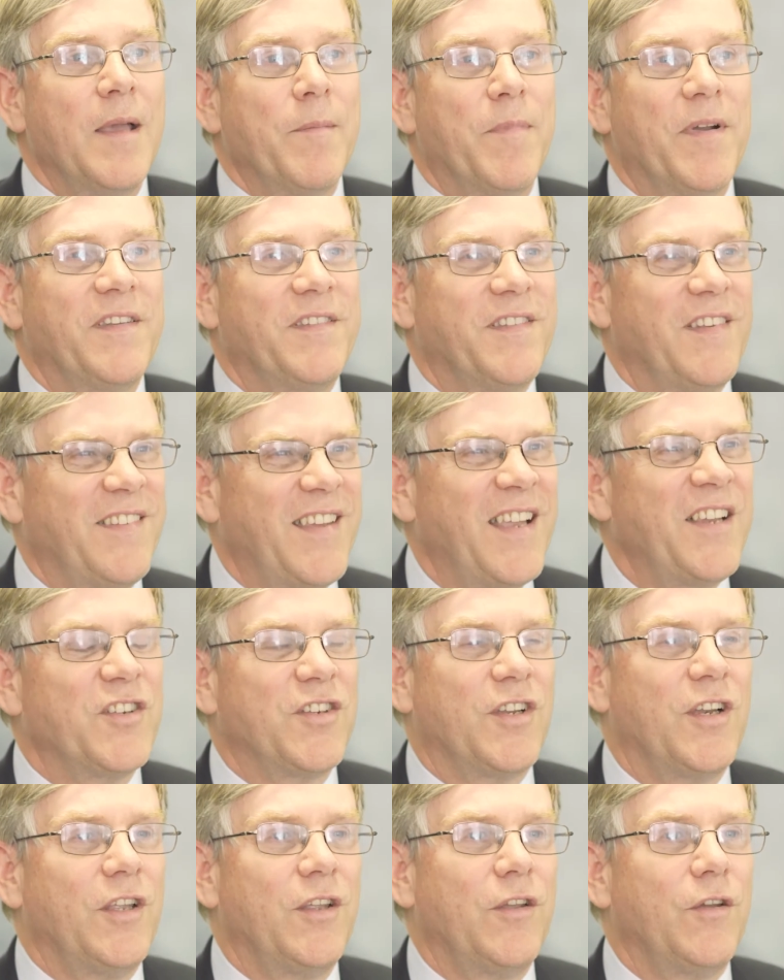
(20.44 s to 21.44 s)
But it's
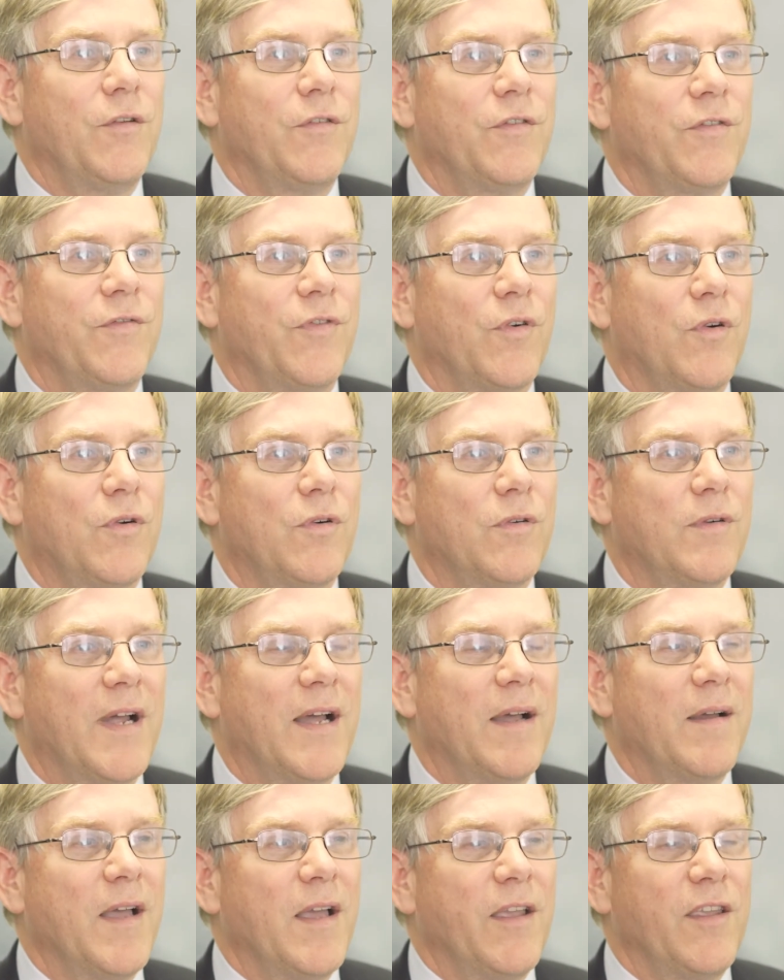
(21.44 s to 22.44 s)
essentially used
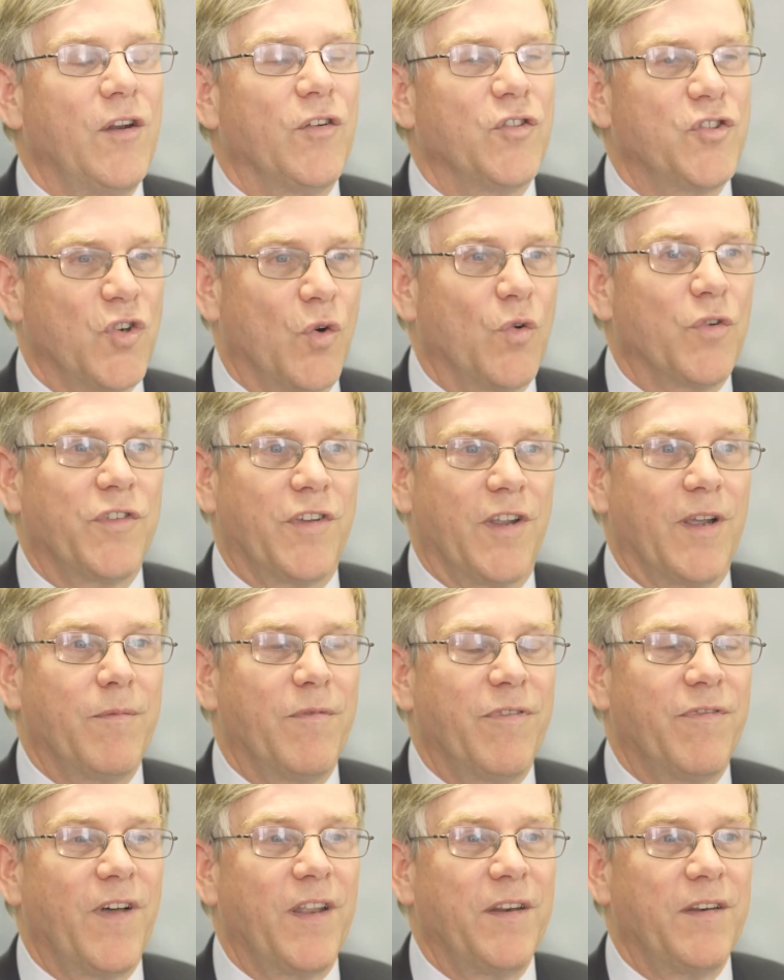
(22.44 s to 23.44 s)
for short-term
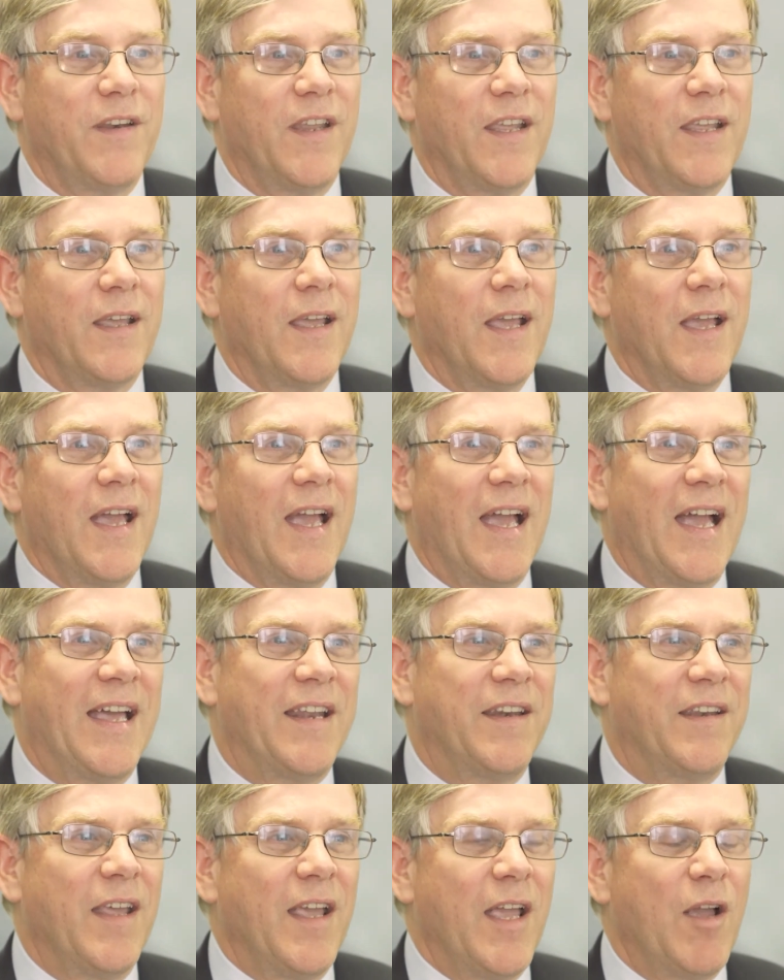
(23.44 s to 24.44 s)
funding,
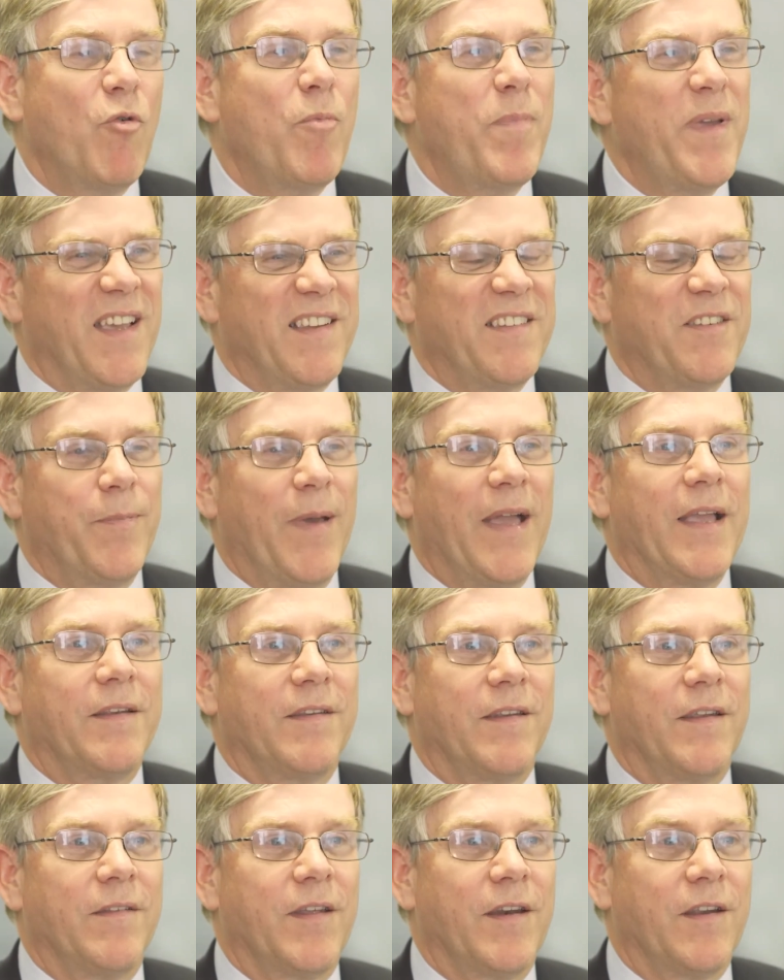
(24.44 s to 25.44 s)
and it would be
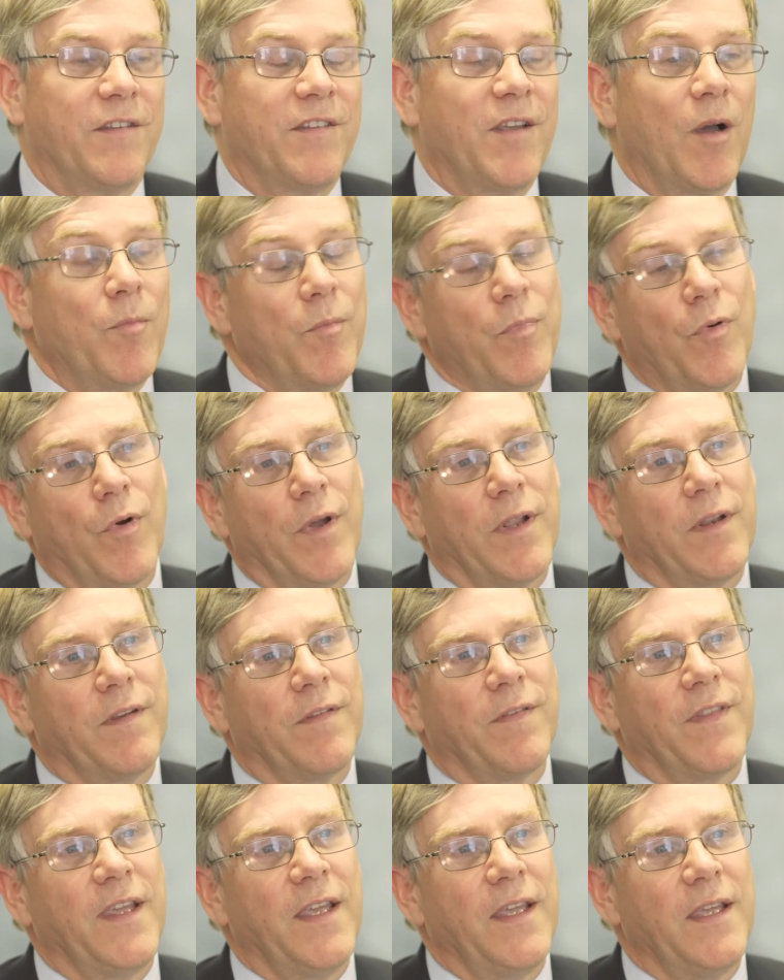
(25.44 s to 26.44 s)
expected that at some
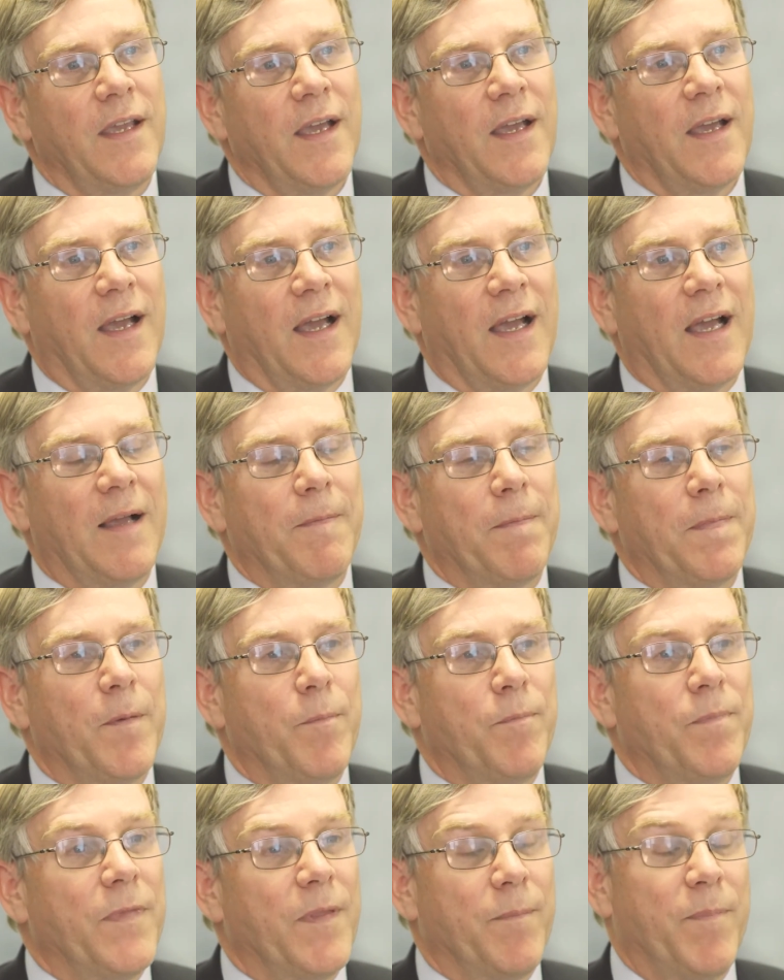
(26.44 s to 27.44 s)
point the
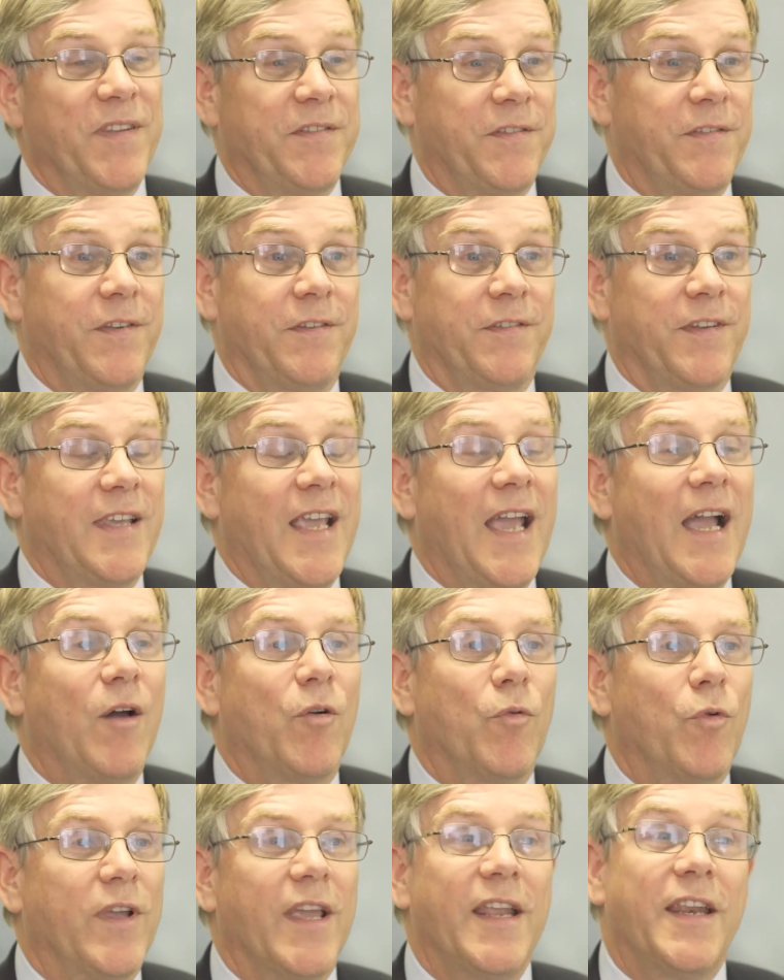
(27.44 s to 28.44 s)
business's
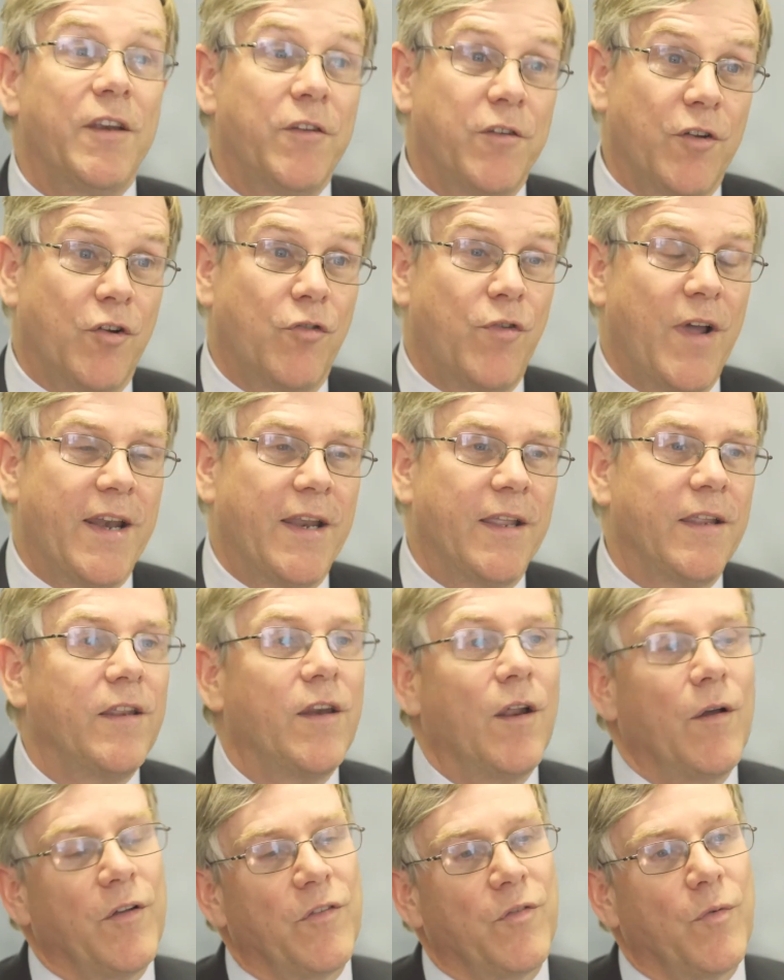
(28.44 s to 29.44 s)
account would get into credit
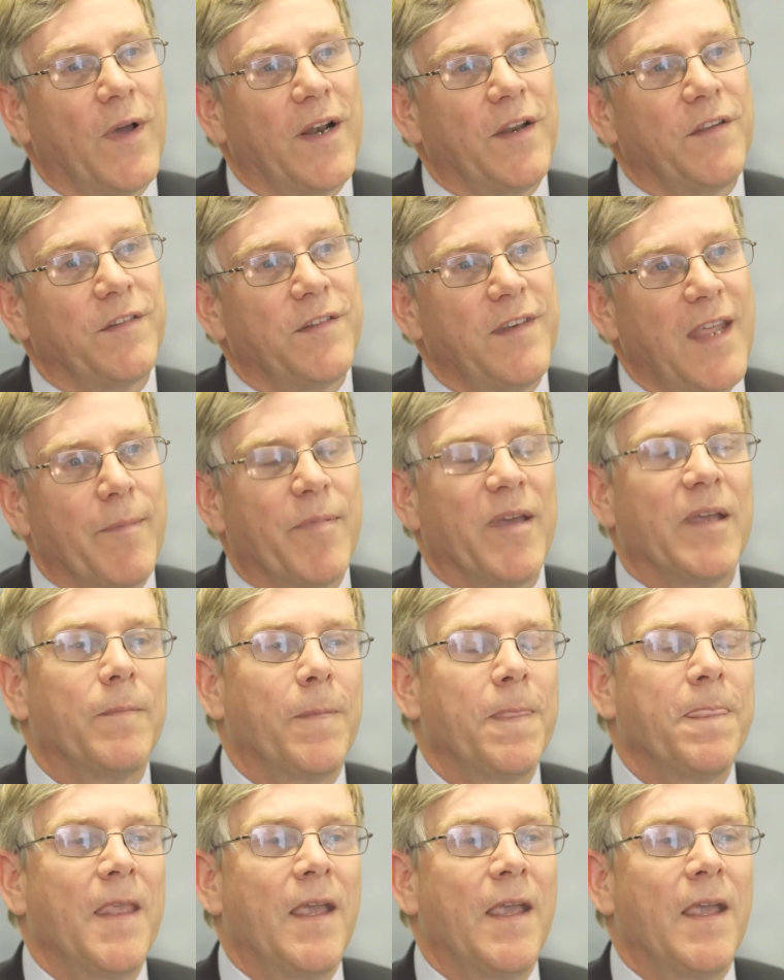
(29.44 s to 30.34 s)
as well as debit.